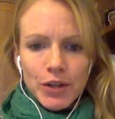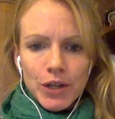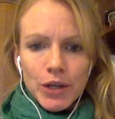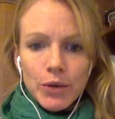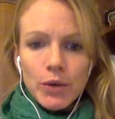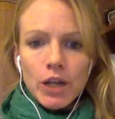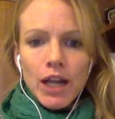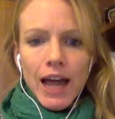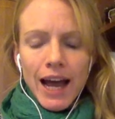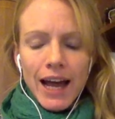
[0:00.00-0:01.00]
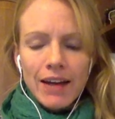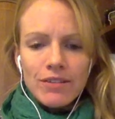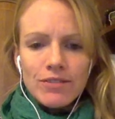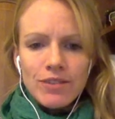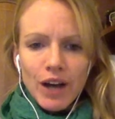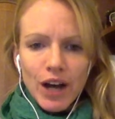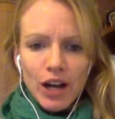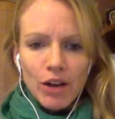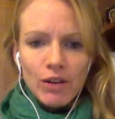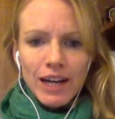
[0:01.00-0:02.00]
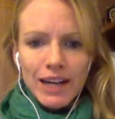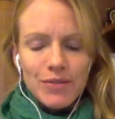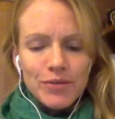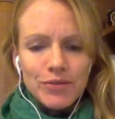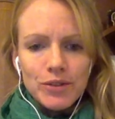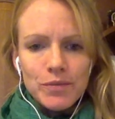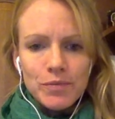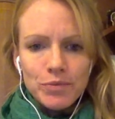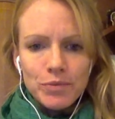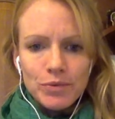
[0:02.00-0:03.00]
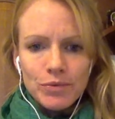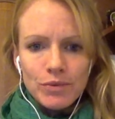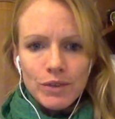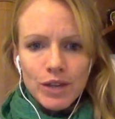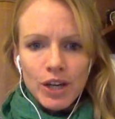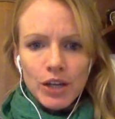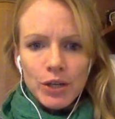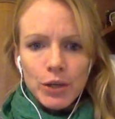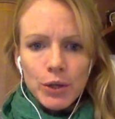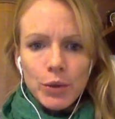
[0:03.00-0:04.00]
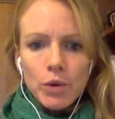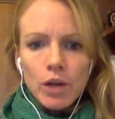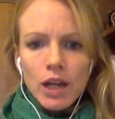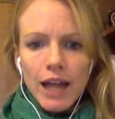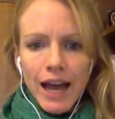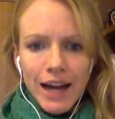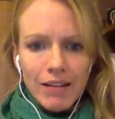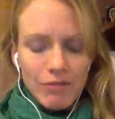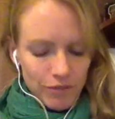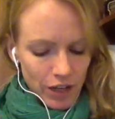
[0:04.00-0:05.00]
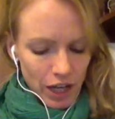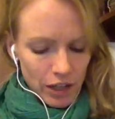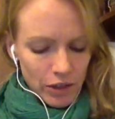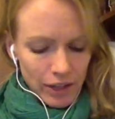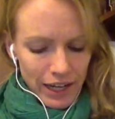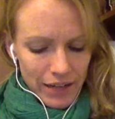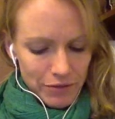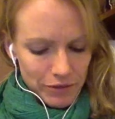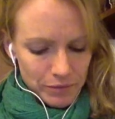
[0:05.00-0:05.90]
You'll have a long life. You'll have a long life.